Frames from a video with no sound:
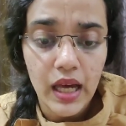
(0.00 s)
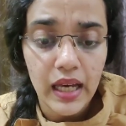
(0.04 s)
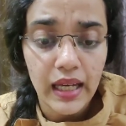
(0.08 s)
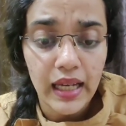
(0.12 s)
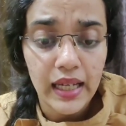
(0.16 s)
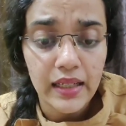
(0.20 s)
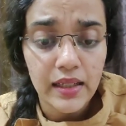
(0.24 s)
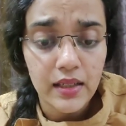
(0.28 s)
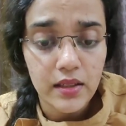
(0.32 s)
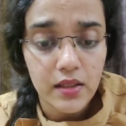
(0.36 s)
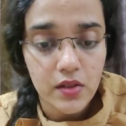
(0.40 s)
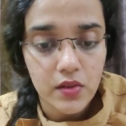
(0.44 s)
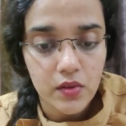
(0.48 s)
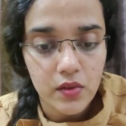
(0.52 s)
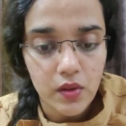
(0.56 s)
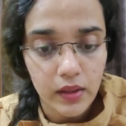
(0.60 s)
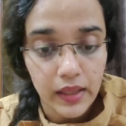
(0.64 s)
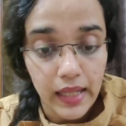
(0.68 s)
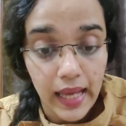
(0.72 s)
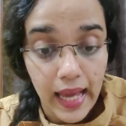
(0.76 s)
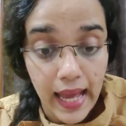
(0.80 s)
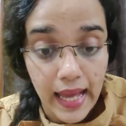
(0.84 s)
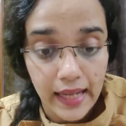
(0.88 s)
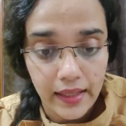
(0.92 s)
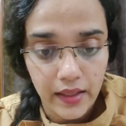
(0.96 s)
Again, it has
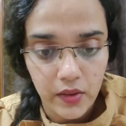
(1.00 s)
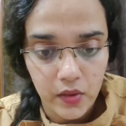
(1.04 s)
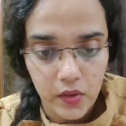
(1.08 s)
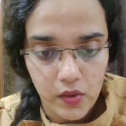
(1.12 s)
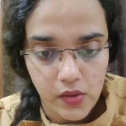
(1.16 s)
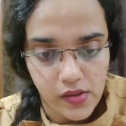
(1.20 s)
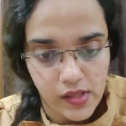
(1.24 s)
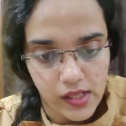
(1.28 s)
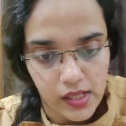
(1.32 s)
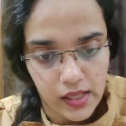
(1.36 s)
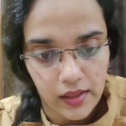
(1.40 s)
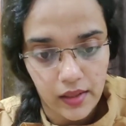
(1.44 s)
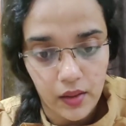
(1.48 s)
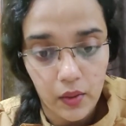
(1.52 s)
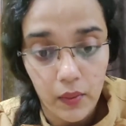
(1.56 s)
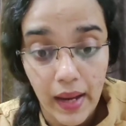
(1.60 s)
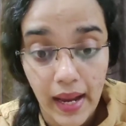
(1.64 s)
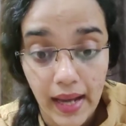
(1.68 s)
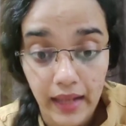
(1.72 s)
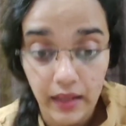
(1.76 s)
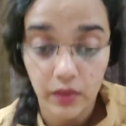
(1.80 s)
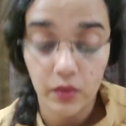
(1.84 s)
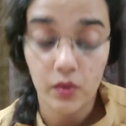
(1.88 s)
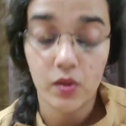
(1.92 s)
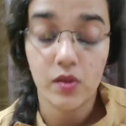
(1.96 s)
got adenosine. Now,
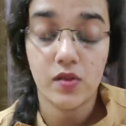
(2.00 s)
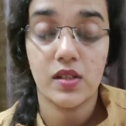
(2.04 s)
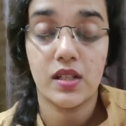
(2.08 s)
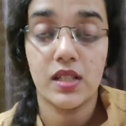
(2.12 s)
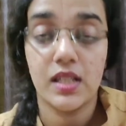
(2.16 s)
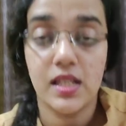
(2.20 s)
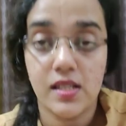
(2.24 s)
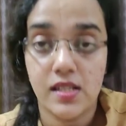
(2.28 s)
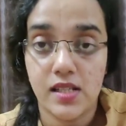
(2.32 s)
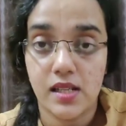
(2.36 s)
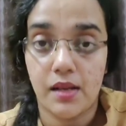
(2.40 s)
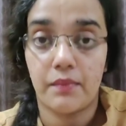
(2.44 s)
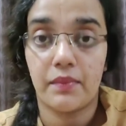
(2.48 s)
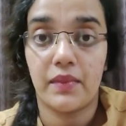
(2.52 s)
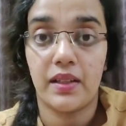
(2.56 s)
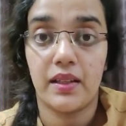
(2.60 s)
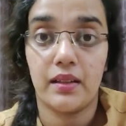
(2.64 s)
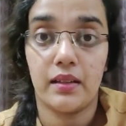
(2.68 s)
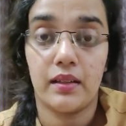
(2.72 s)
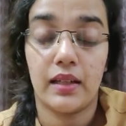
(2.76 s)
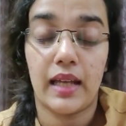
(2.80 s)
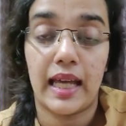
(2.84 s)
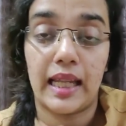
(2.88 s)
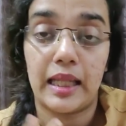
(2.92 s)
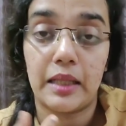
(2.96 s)
adenosine is something
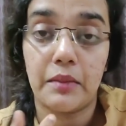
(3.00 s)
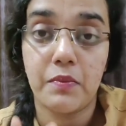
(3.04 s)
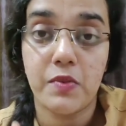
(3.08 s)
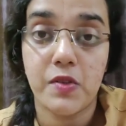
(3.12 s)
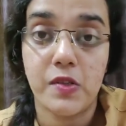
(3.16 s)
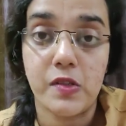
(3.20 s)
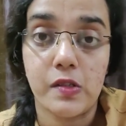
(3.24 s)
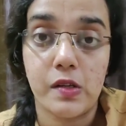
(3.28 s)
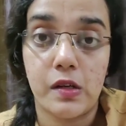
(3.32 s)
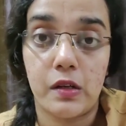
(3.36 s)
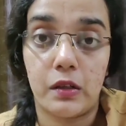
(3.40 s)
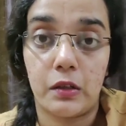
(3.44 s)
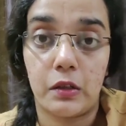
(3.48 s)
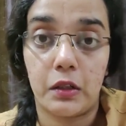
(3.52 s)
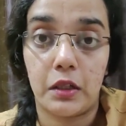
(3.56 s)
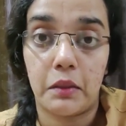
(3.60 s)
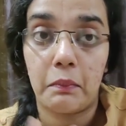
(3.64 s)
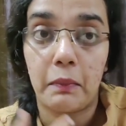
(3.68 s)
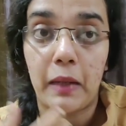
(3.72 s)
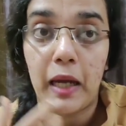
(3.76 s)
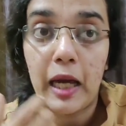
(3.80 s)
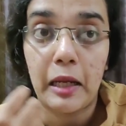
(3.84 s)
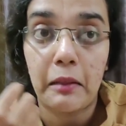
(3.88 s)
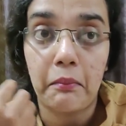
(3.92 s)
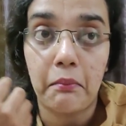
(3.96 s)
that helps
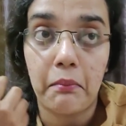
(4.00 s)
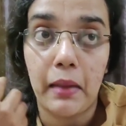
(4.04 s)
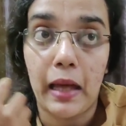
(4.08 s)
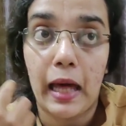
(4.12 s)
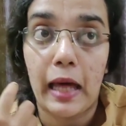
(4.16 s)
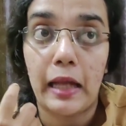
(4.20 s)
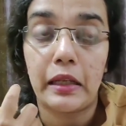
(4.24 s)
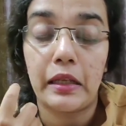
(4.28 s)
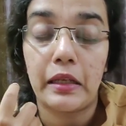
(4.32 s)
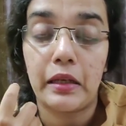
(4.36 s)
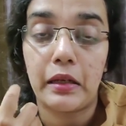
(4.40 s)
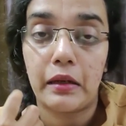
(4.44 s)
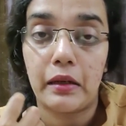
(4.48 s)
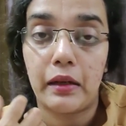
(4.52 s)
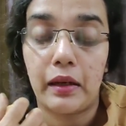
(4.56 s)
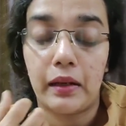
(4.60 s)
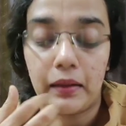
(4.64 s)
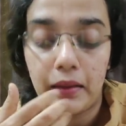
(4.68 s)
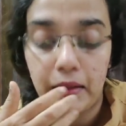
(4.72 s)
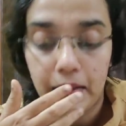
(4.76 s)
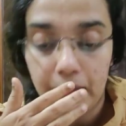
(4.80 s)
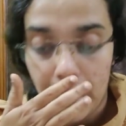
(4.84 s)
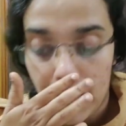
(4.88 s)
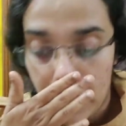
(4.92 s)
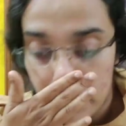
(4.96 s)
repair barrier,
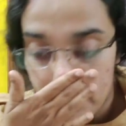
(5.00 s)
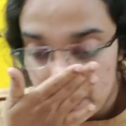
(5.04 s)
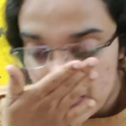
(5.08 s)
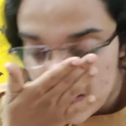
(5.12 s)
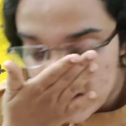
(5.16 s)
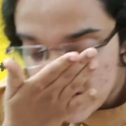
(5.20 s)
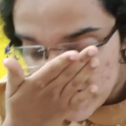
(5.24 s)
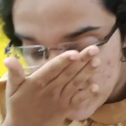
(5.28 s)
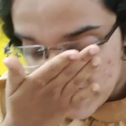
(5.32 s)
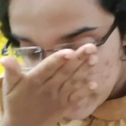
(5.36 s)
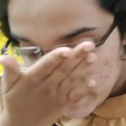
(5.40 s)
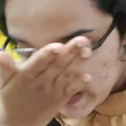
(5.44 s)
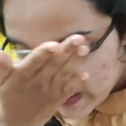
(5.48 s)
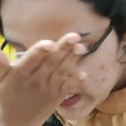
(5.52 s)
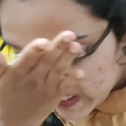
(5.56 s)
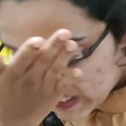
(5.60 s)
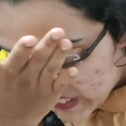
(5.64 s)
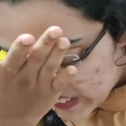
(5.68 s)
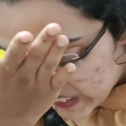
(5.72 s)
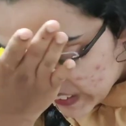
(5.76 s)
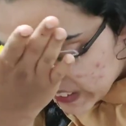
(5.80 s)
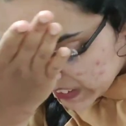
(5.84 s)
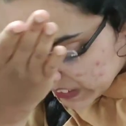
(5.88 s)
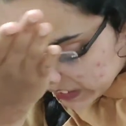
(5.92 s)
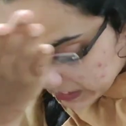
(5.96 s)
and it happens,
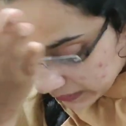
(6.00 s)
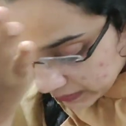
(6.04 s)
you